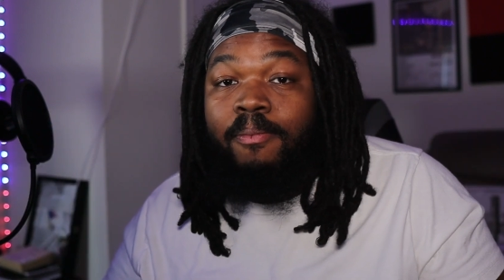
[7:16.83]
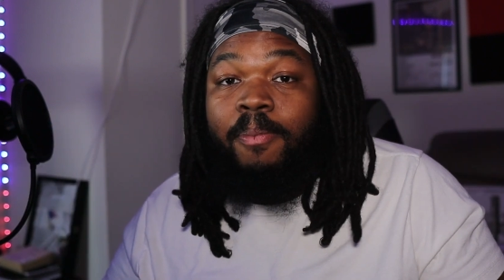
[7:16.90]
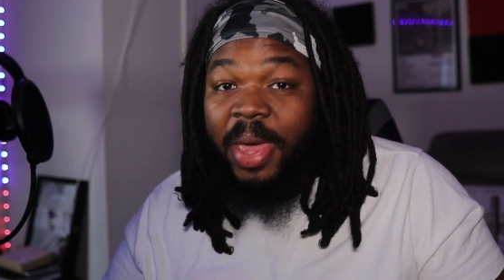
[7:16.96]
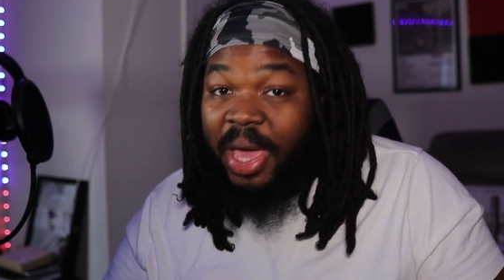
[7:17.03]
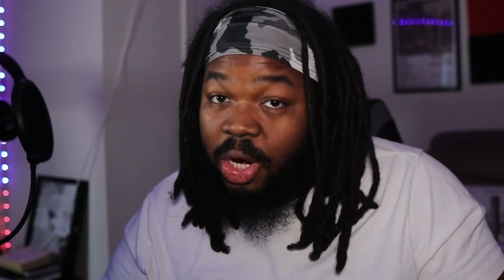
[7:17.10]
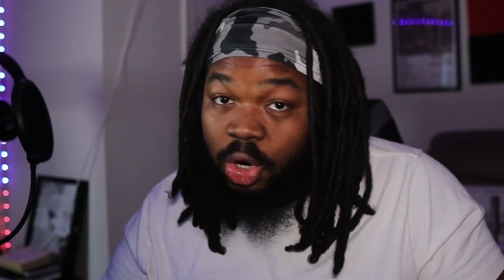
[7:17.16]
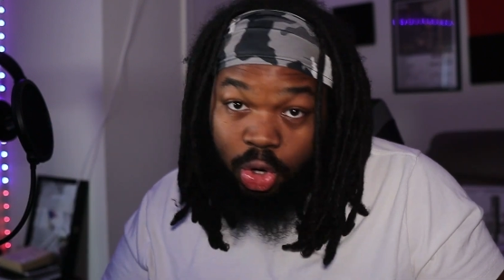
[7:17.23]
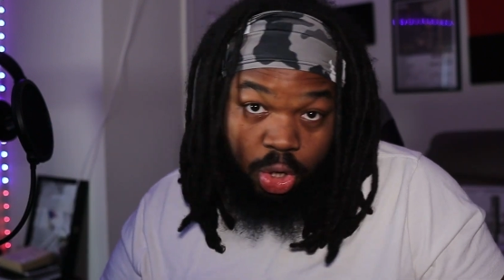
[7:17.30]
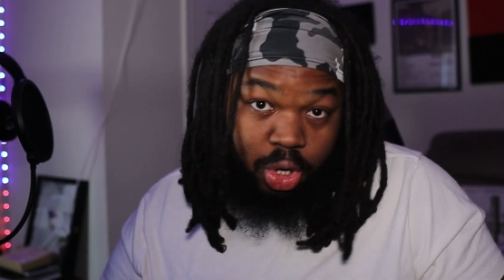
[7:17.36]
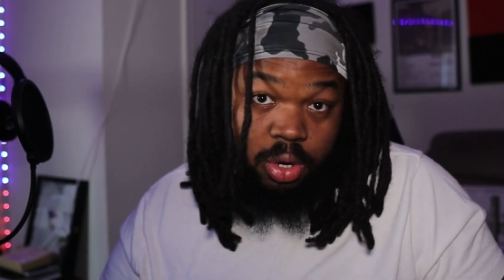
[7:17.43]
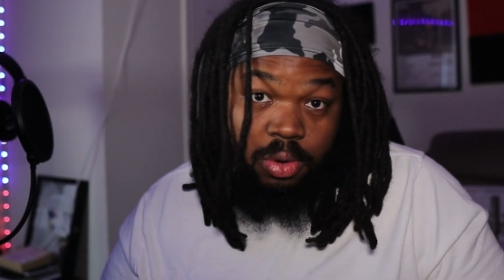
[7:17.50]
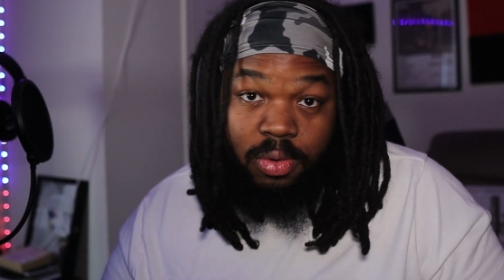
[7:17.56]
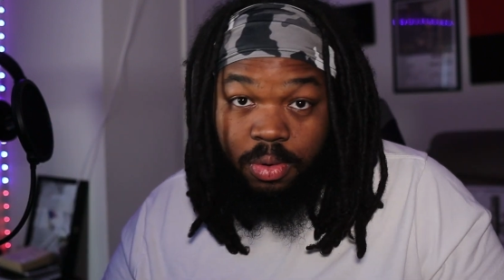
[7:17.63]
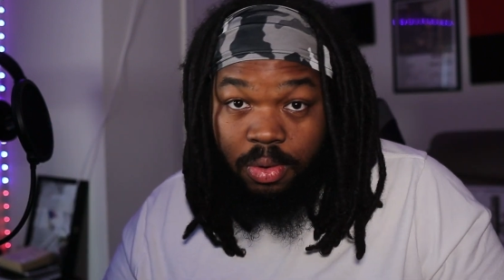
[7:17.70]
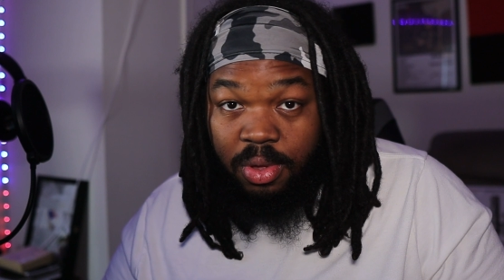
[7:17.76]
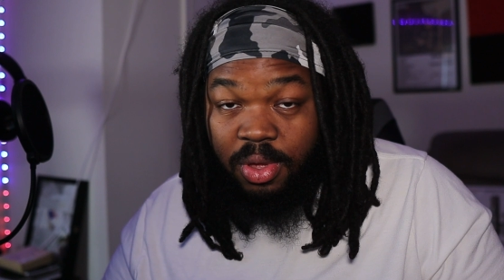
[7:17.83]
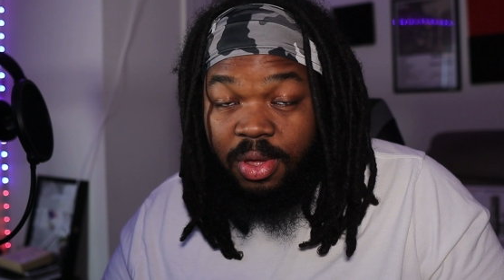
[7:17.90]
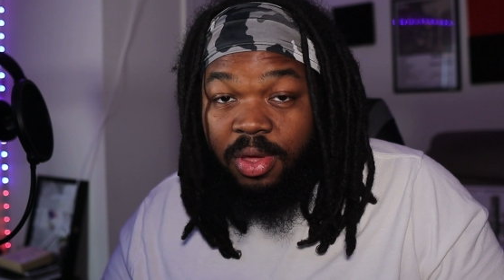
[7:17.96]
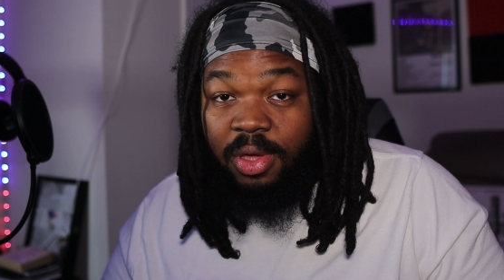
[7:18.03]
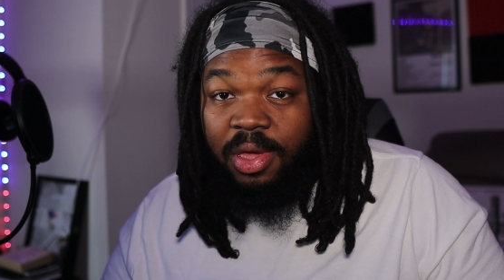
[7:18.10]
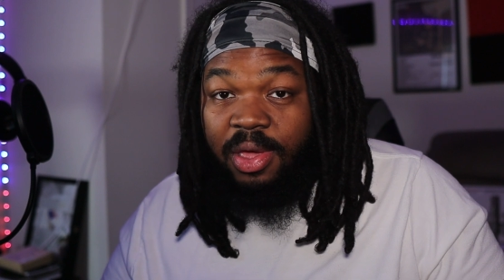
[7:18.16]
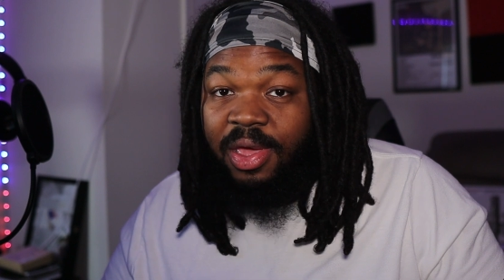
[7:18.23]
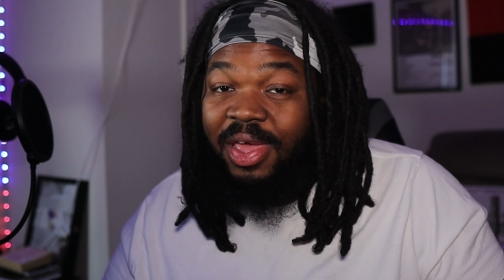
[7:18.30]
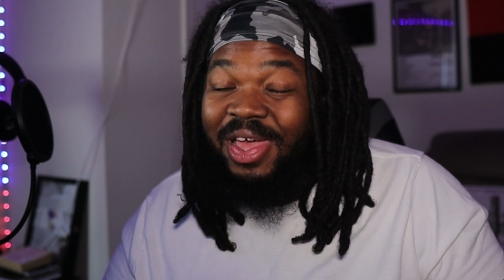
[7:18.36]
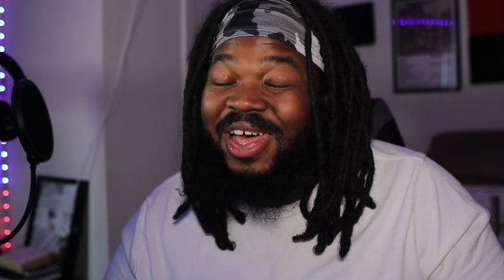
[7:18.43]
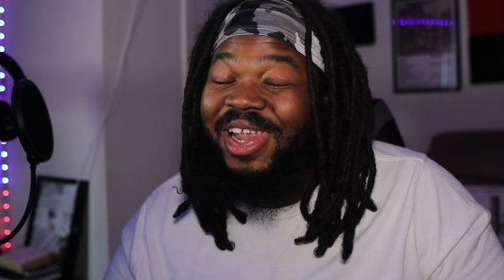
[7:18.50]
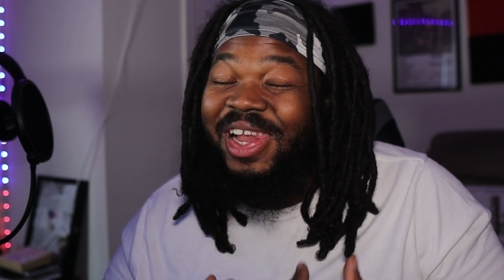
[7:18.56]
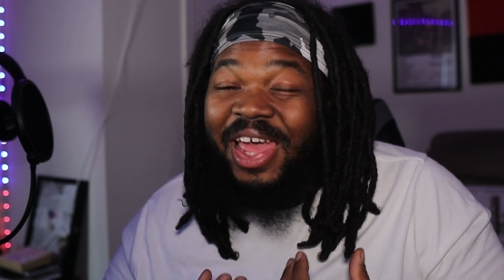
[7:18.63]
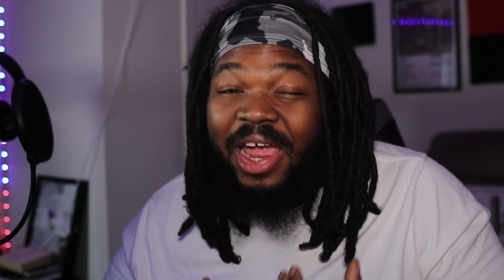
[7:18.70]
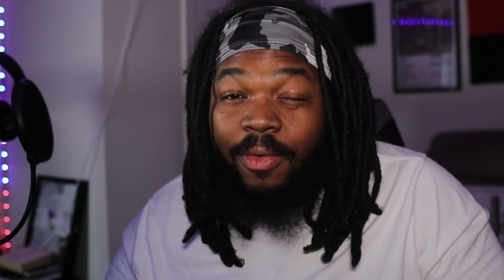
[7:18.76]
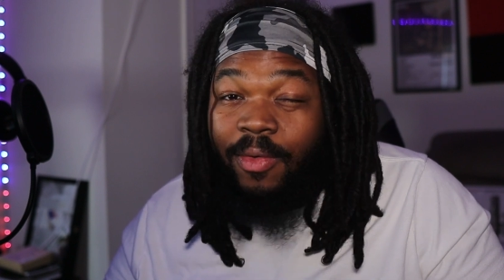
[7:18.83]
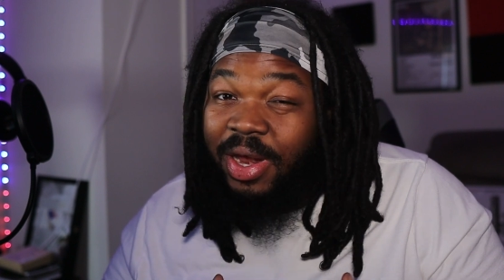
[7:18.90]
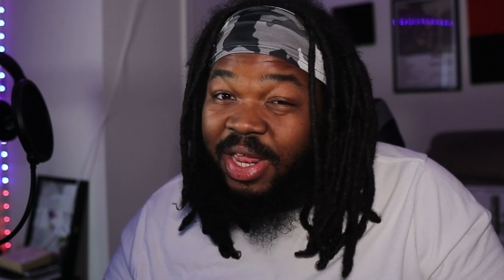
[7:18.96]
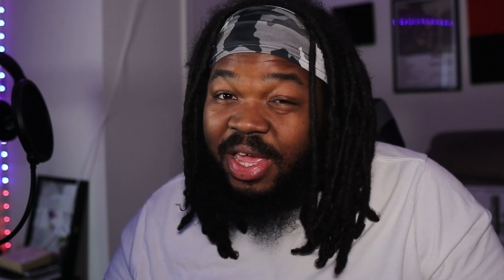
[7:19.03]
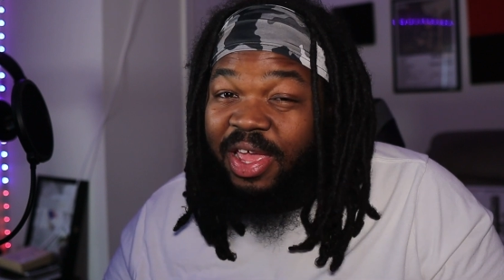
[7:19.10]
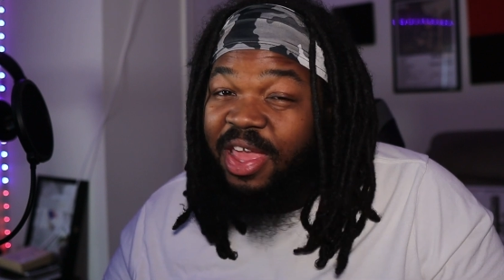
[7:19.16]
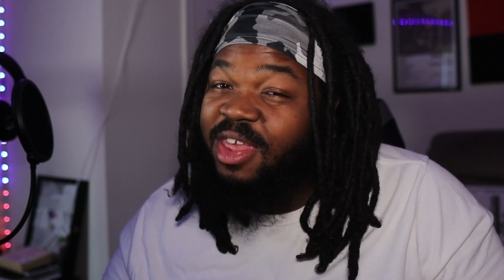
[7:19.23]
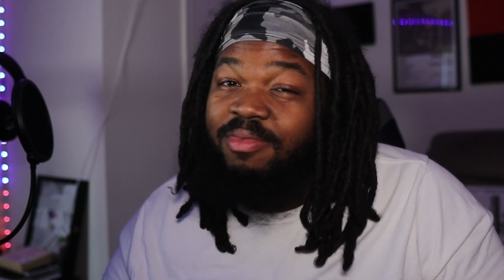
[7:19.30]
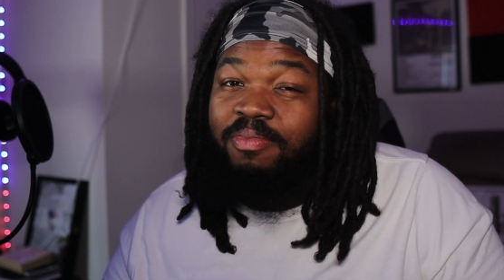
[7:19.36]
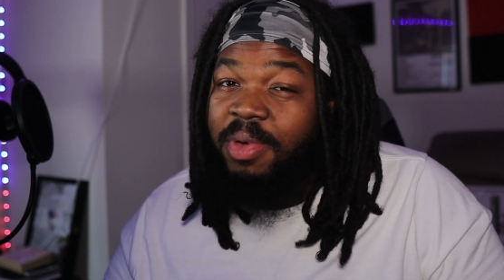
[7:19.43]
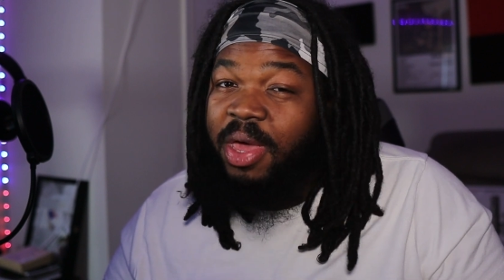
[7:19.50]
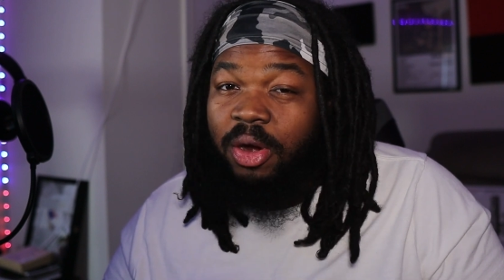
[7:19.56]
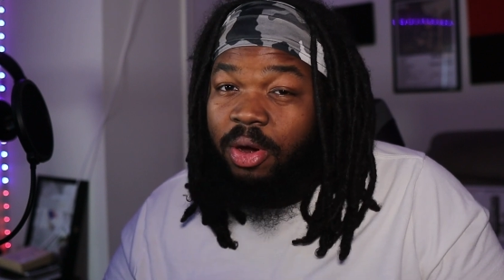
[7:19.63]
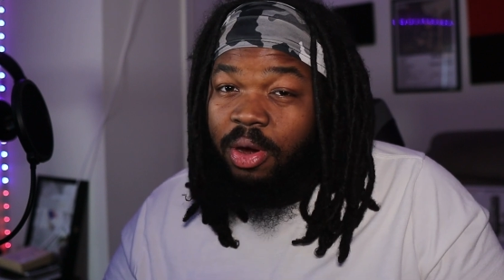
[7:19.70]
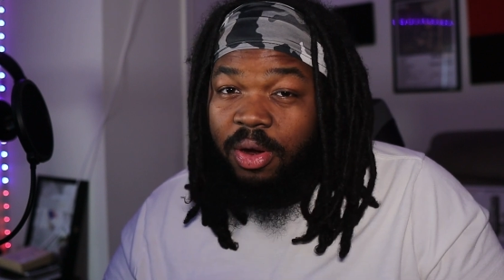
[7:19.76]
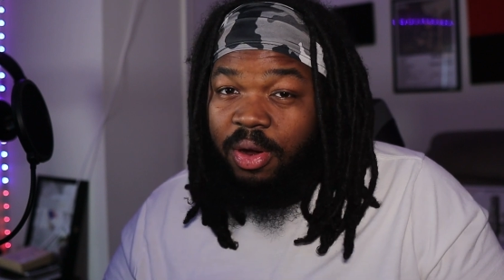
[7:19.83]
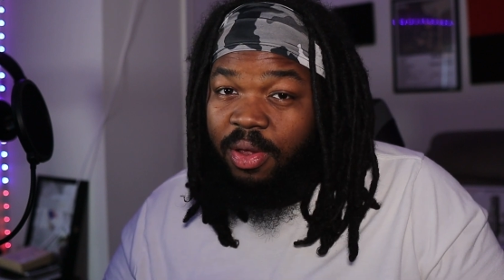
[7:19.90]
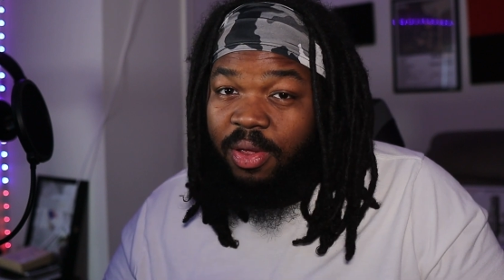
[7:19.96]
better. Clarity is better.